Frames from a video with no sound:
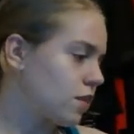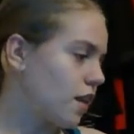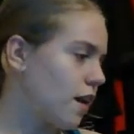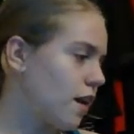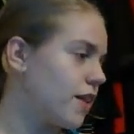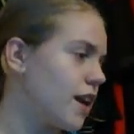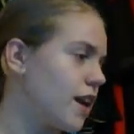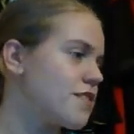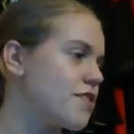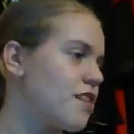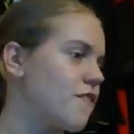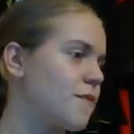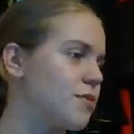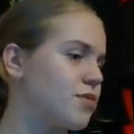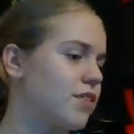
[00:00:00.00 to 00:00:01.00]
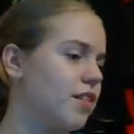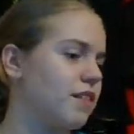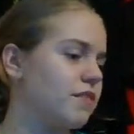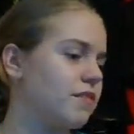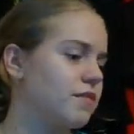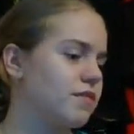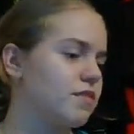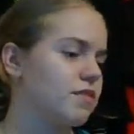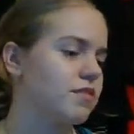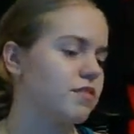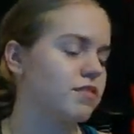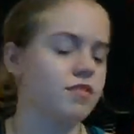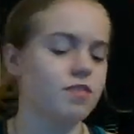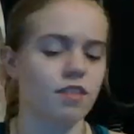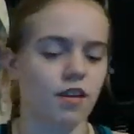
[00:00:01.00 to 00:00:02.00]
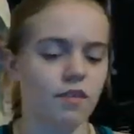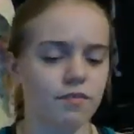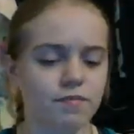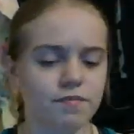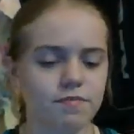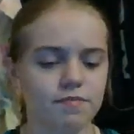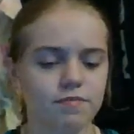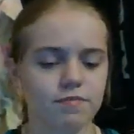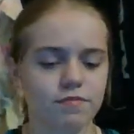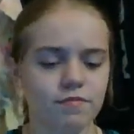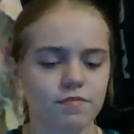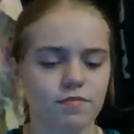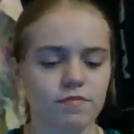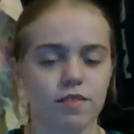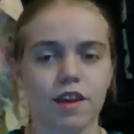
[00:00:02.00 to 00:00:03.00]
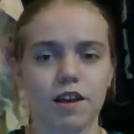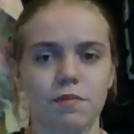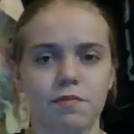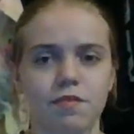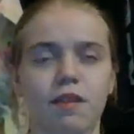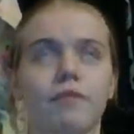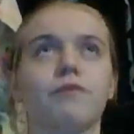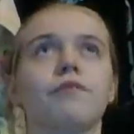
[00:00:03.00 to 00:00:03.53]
And then I just have a bunch of, like, stuff. Random stuff.